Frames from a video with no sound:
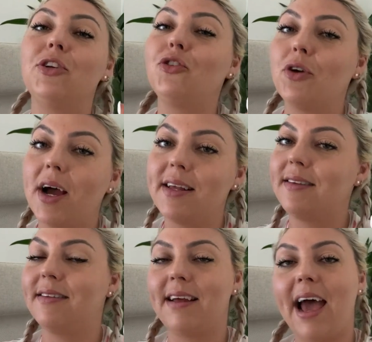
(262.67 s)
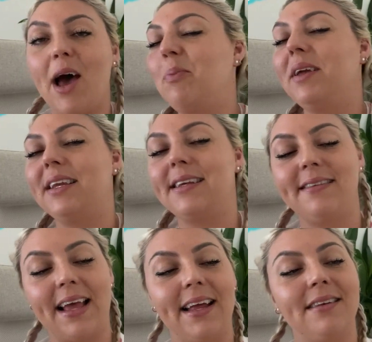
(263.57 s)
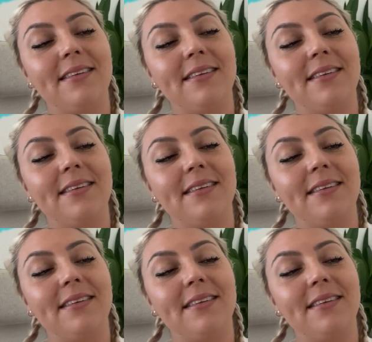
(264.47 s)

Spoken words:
trust, happiness, and